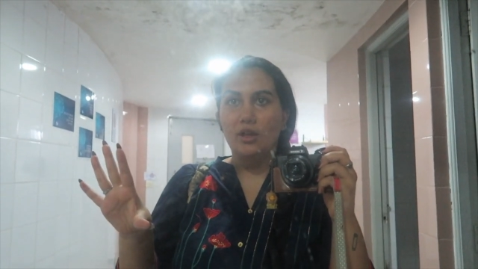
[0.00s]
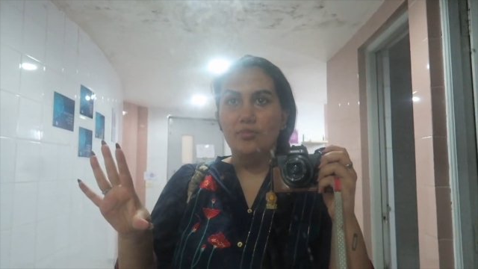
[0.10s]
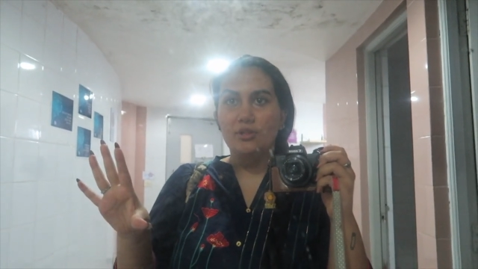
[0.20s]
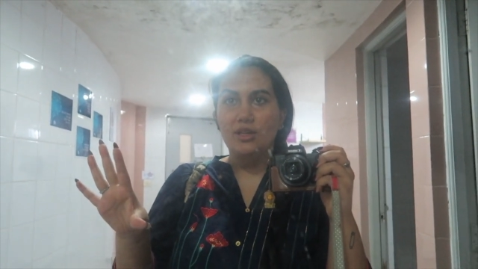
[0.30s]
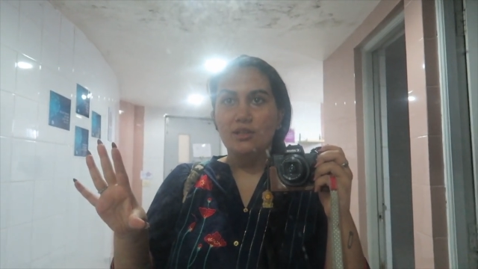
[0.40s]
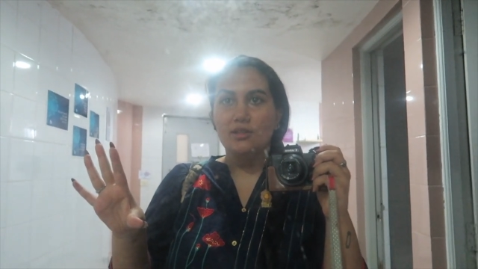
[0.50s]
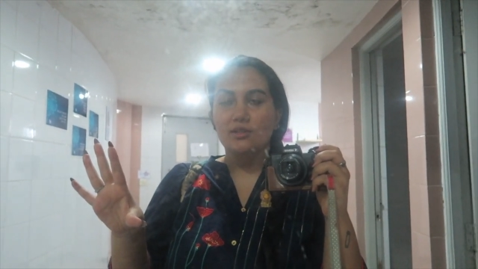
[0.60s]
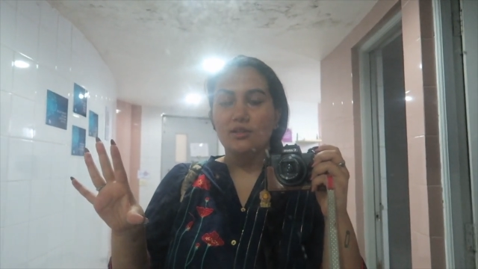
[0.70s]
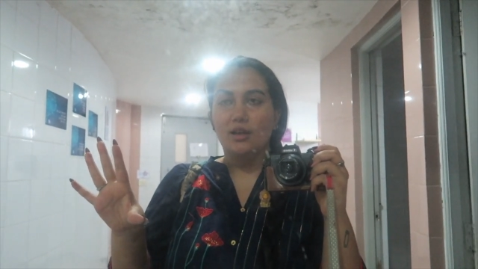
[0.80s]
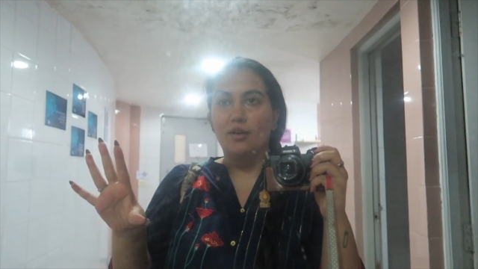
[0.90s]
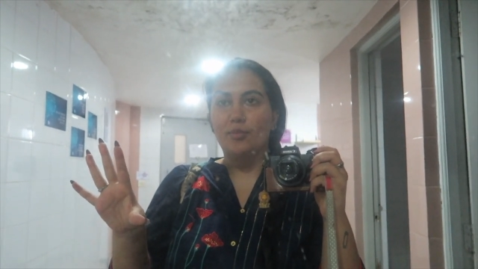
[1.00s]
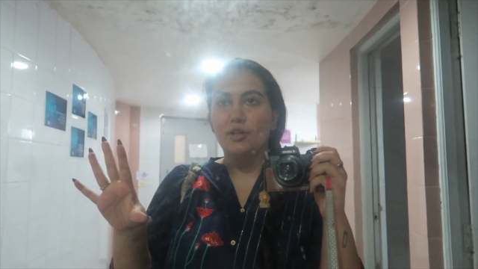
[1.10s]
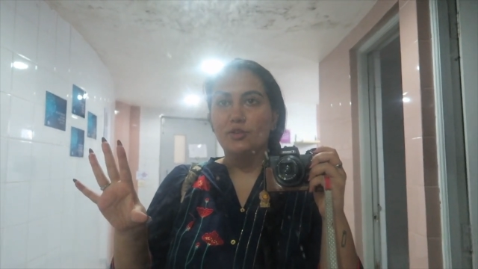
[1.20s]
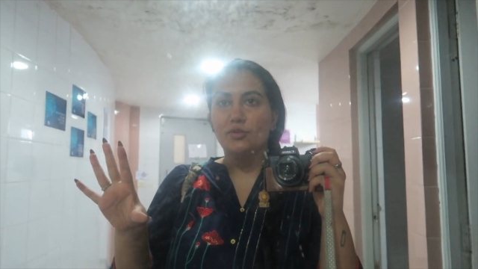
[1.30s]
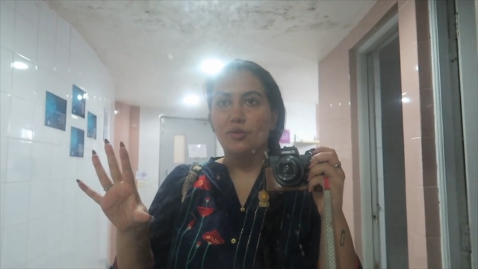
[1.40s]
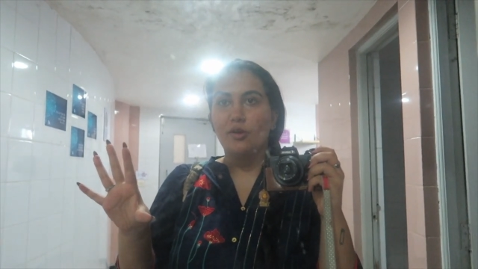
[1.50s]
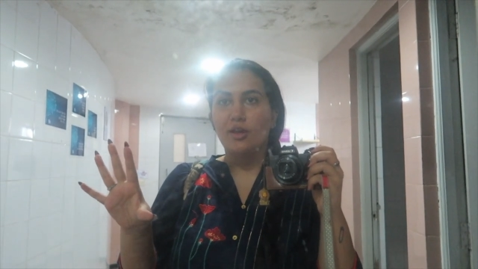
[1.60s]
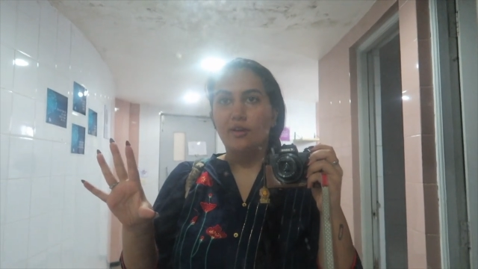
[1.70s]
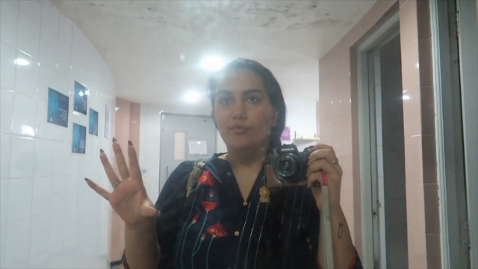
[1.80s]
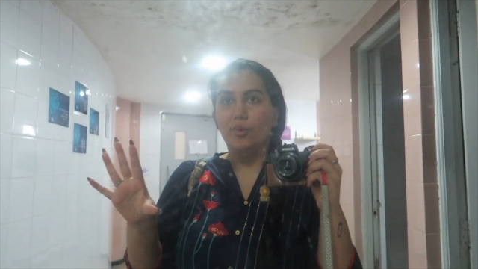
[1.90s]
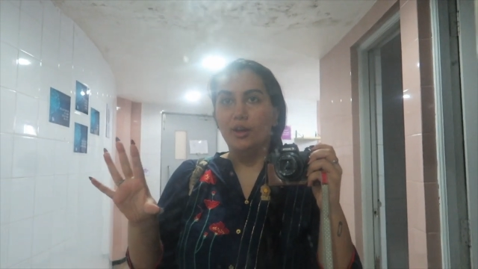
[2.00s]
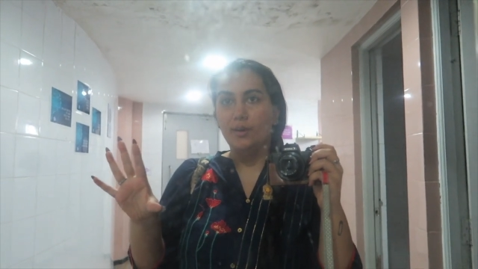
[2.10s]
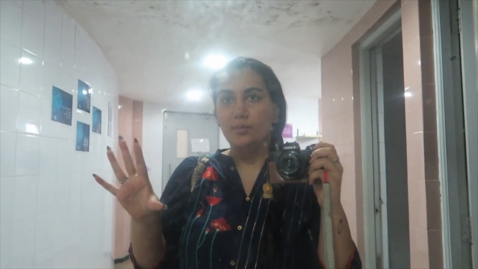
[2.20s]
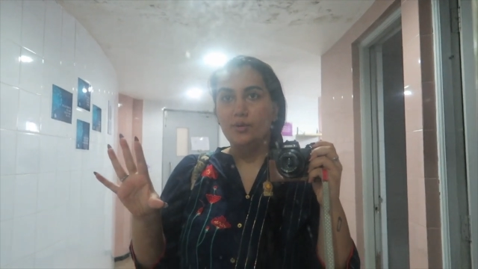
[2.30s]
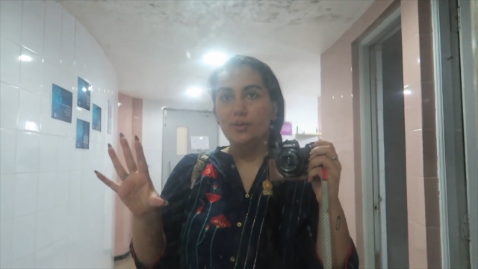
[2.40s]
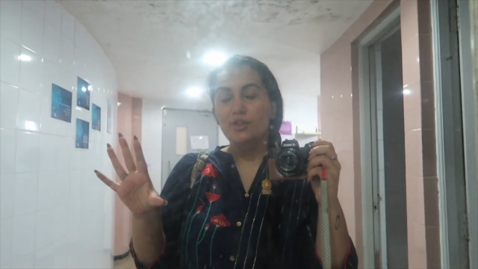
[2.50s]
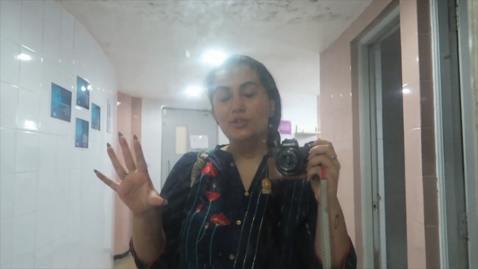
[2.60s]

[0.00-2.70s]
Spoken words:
updates on my story of what I'm doing,